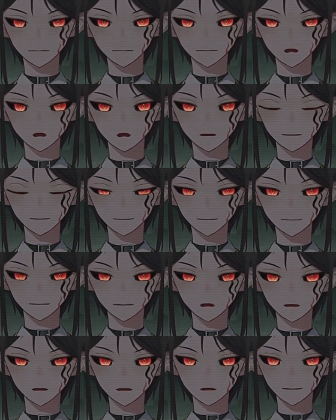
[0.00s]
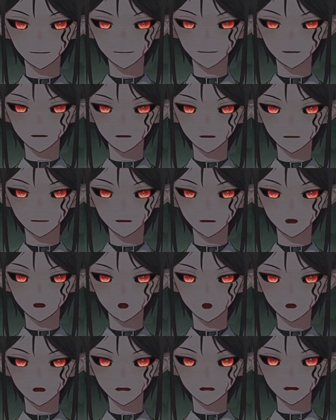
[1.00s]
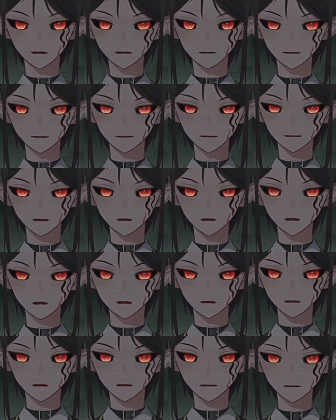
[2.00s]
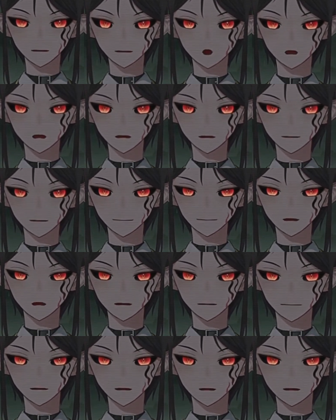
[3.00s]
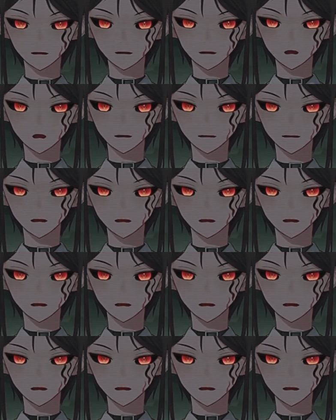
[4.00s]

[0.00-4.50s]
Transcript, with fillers: As the minutes turned to hours, the bottle of Somnidrill on the